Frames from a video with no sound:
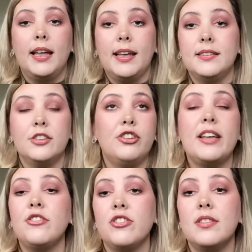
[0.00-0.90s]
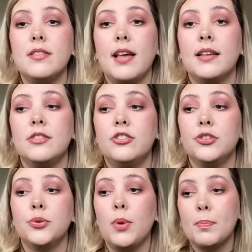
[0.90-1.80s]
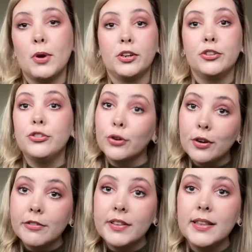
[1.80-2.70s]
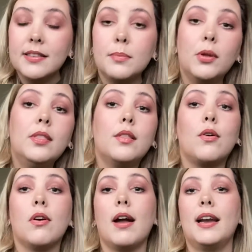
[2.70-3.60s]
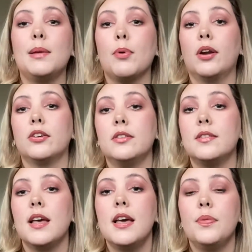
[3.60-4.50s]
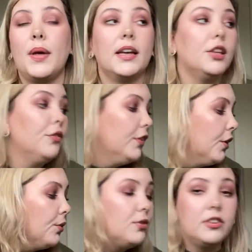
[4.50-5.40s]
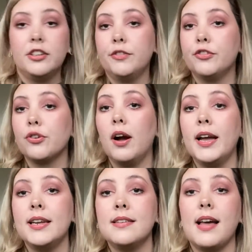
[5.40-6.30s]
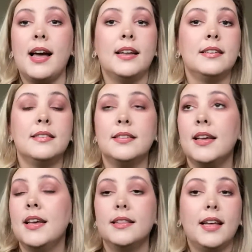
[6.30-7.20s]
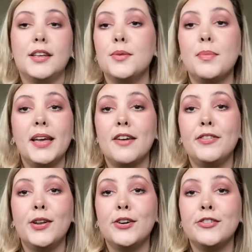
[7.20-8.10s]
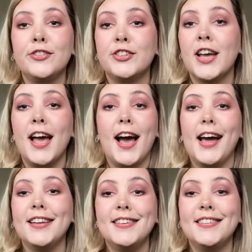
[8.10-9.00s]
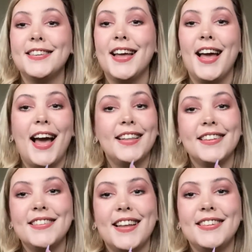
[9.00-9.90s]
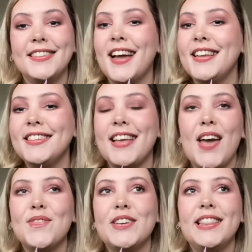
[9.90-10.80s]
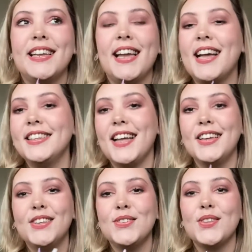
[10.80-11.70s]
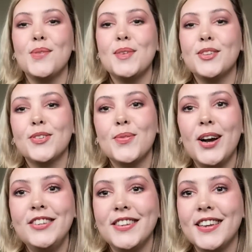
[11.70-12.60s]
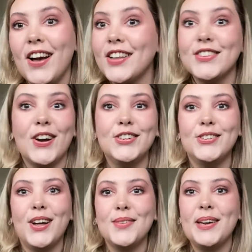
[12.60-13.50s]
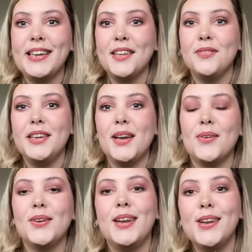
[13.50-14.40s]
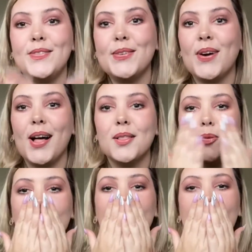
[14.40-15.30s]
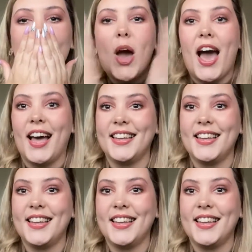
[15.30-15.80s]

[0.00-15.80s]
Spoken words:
suggestions as to what products you're loving this month, or any products that you've used and you've tried and that you have loved. And as I said, that is everything, and thank you so much for watching. I'll talk to you all in my next video. Love you all. Mwah.